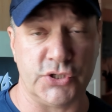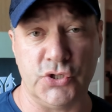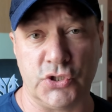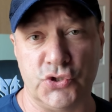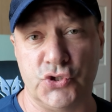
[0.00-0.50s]
and
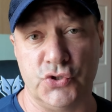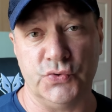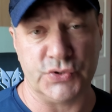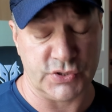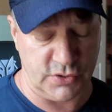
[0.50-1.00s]
you can
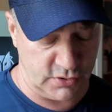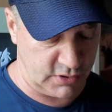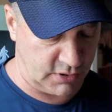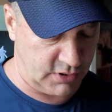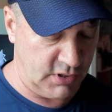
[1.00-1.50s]
choose
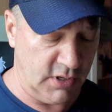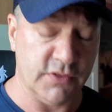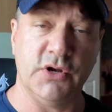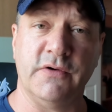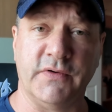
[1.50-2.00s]
the
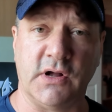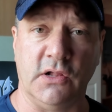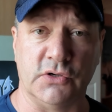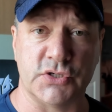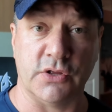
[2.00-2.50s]
different
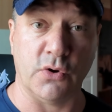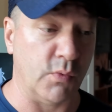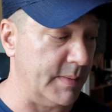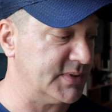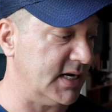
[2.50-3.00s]
colors on their
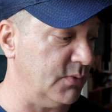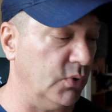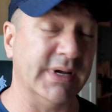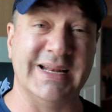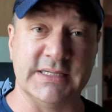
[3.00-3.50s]
website.
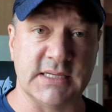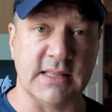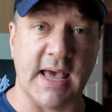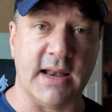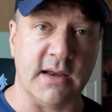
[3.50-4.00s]
We'll get into
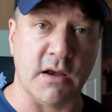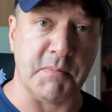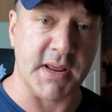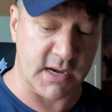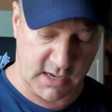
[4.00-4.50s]
that in
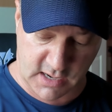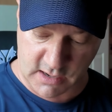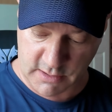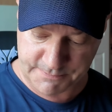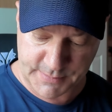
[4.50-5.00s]
a minute
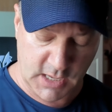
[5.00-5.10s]
here.